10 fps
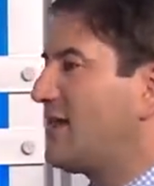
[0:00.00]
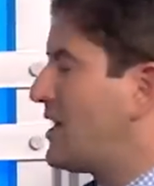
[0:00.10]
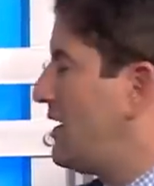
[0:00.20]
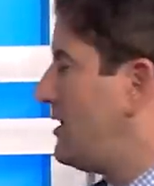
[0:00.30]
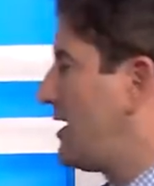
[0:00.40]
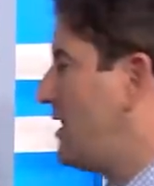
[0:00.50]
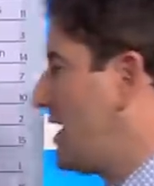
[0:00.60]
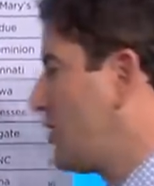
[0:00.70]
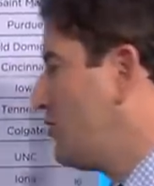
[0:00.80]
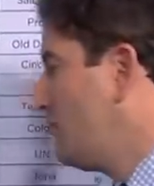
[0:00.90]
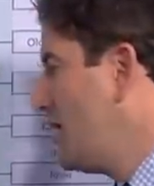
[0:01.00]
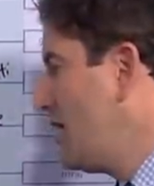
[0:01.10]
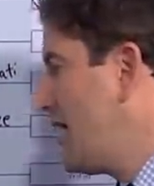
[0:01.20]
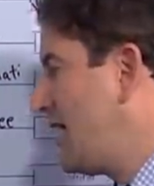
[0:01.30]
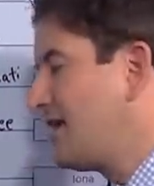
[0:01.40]
the Carolina locker room
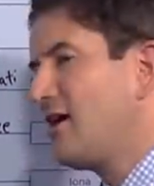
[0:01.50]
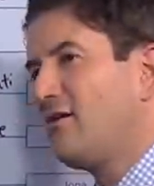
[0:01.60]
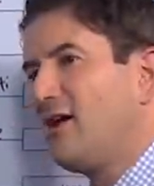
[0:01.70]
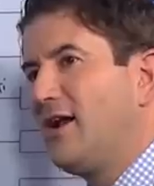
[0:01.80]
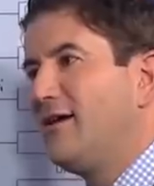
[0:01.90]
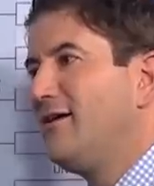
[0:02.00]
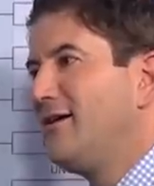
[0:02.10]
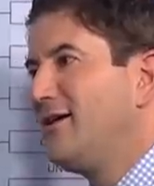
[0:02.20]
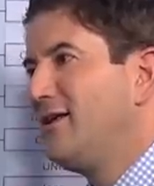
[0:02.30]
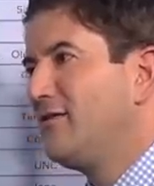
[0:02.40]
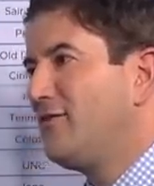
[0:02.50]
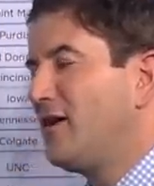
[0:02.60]
had Carolina in the final.